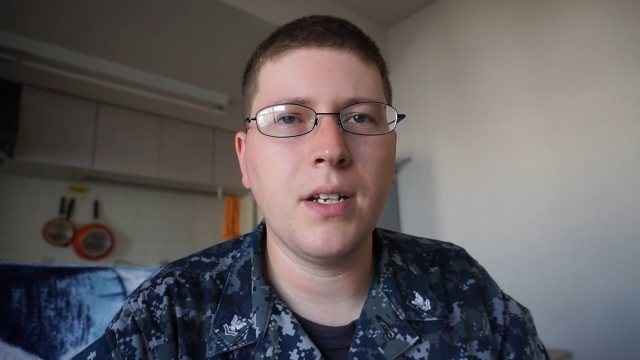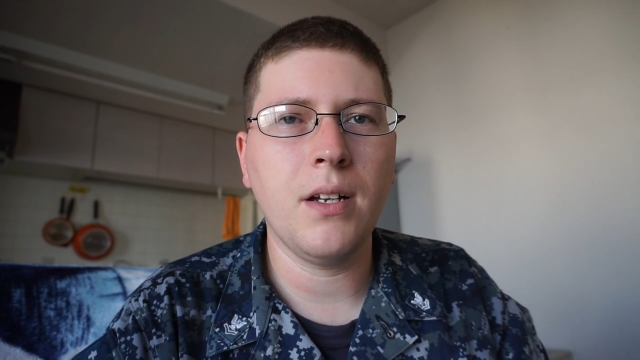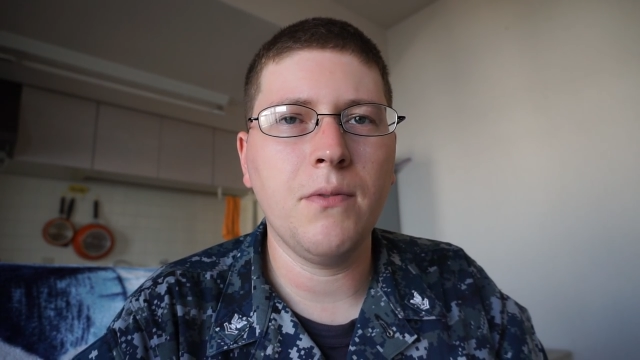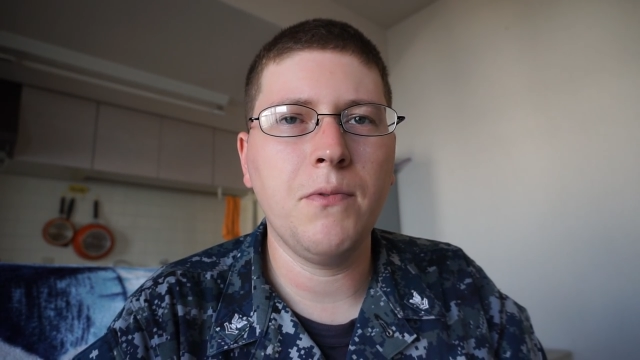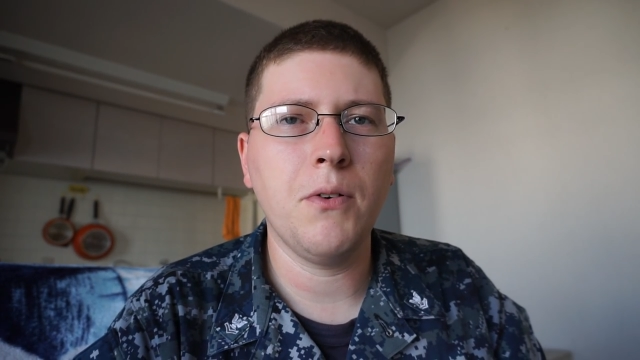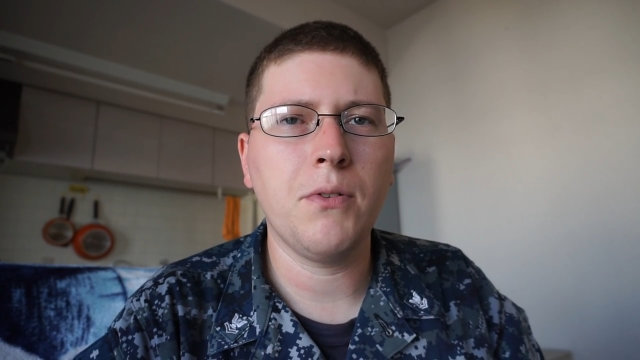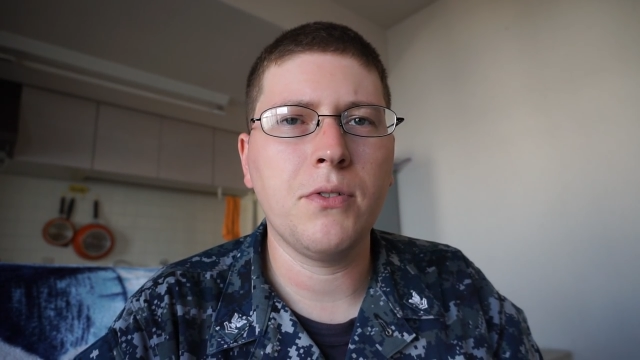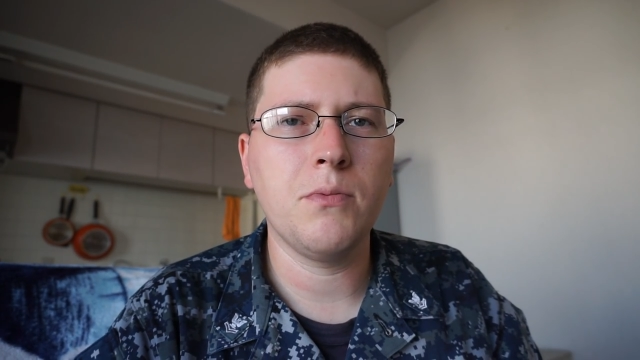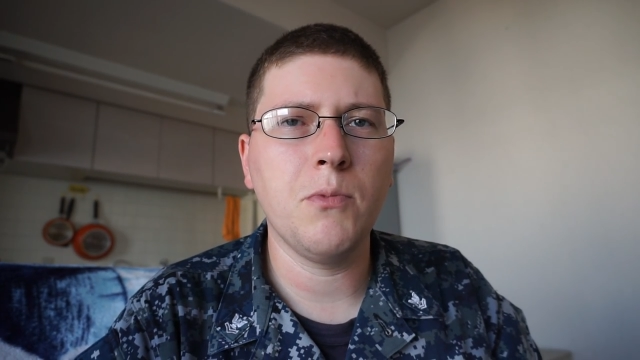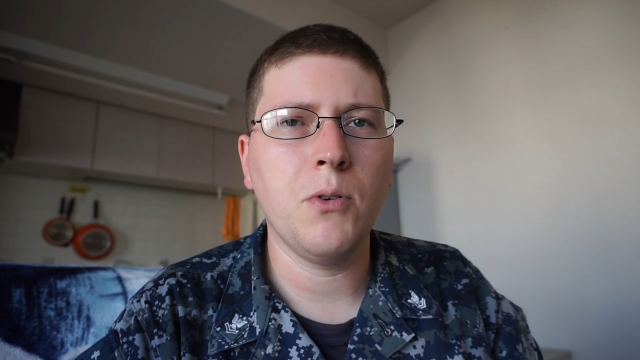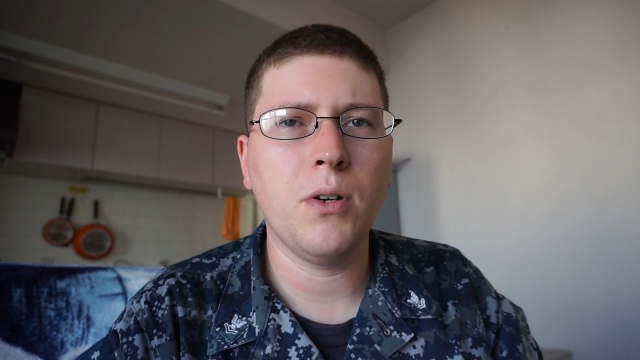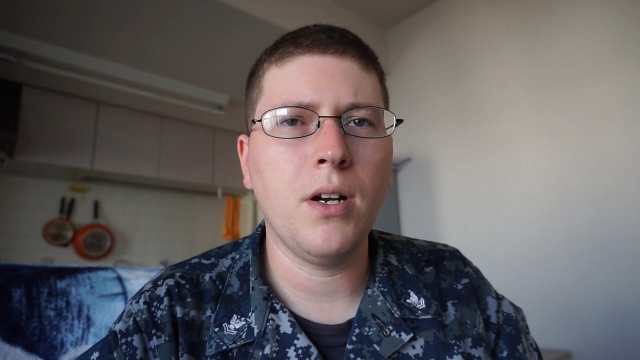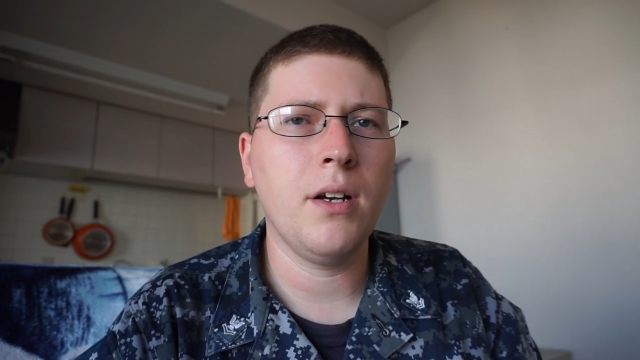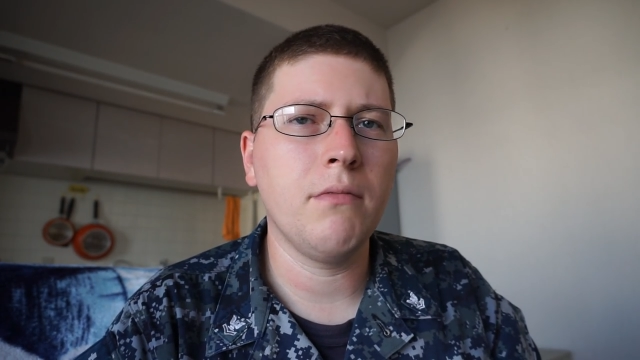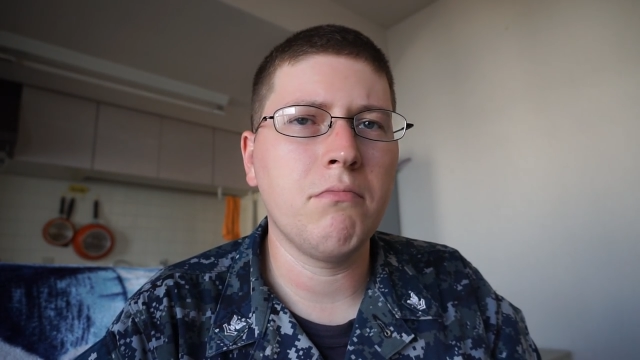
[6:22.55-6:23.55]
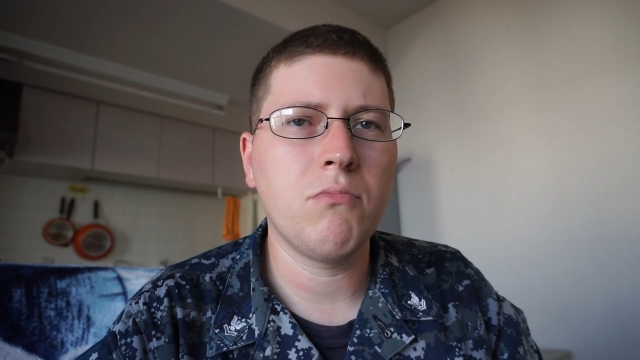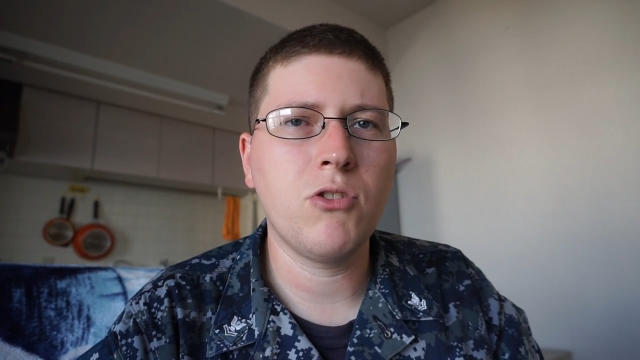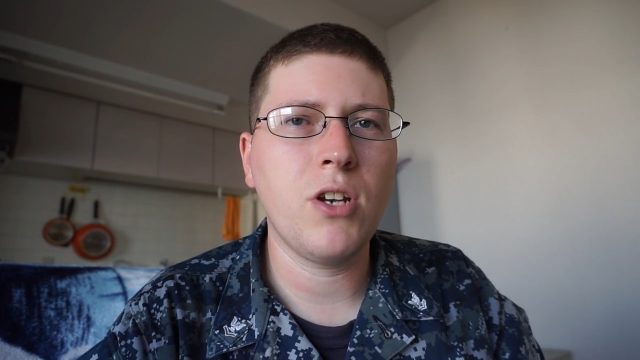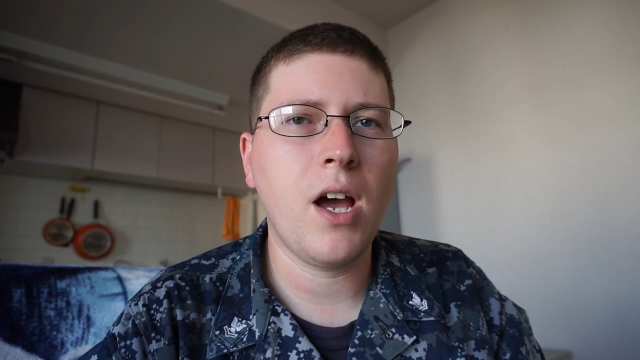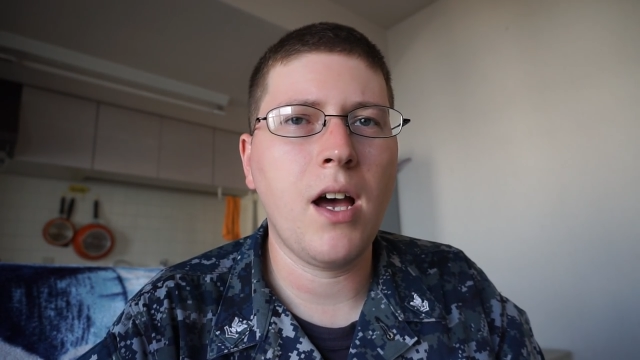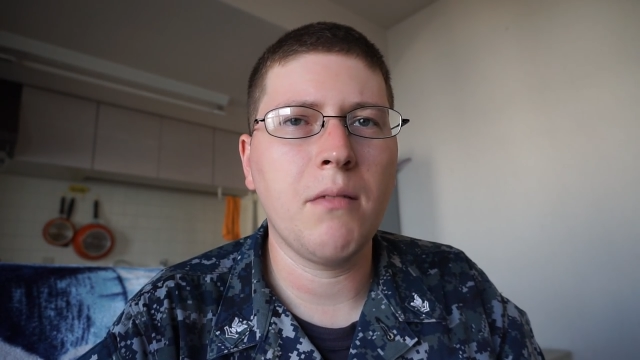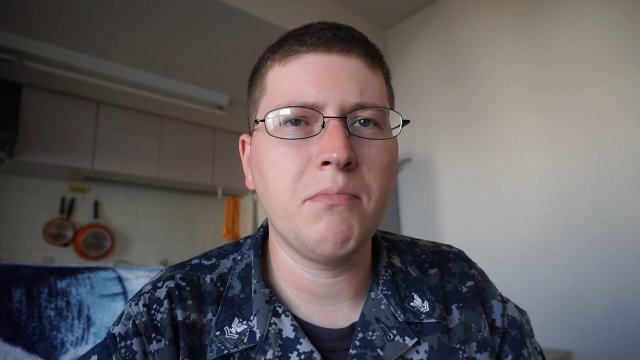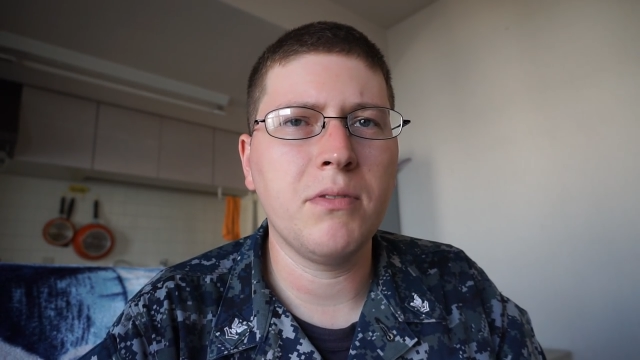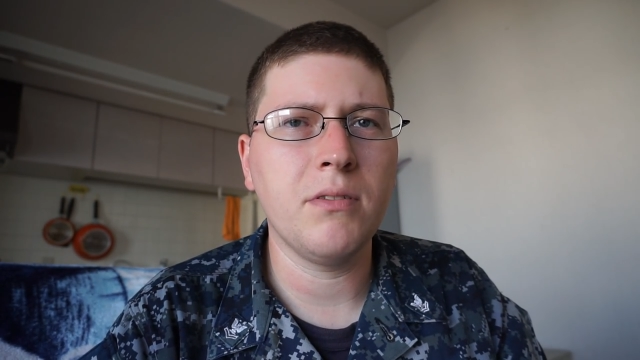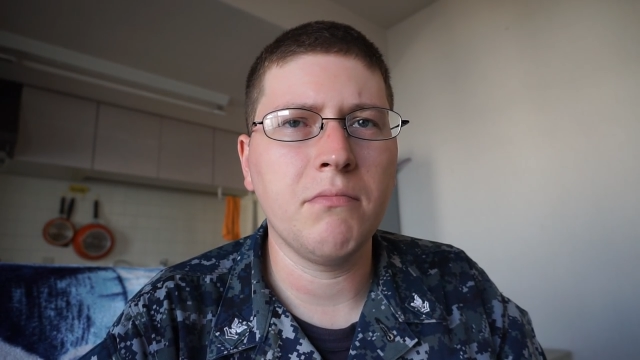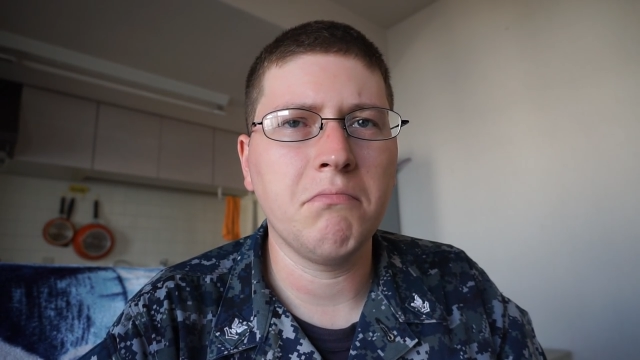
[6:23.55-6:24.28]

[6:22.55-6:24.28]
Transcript: then I'll focus more on jobs